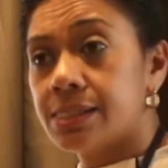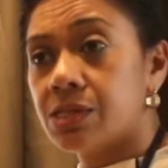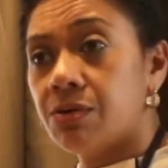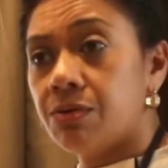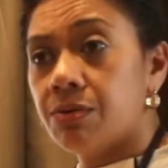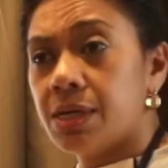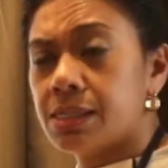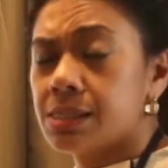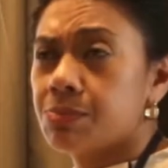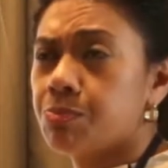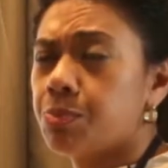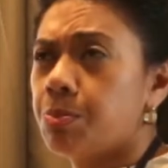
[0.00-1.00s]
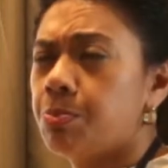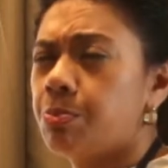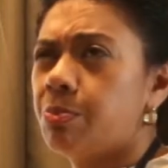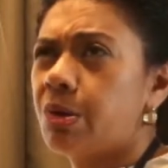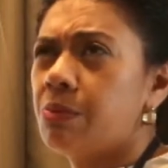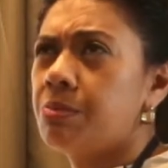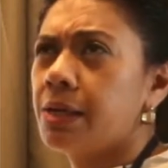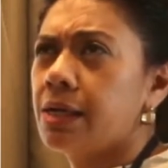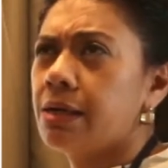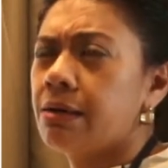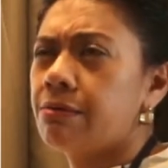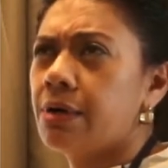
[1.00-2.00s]
So it's
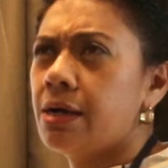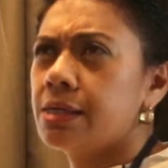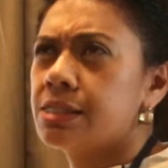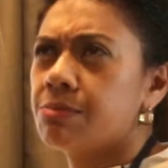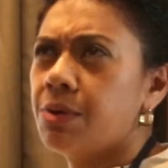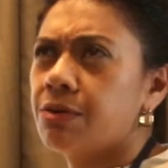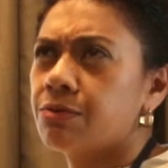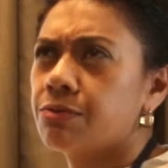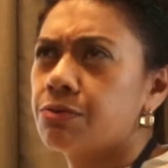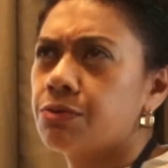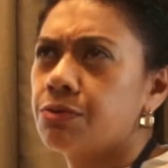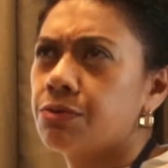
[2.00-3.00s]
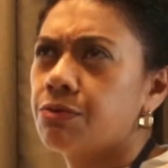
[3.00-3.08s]
probably it's about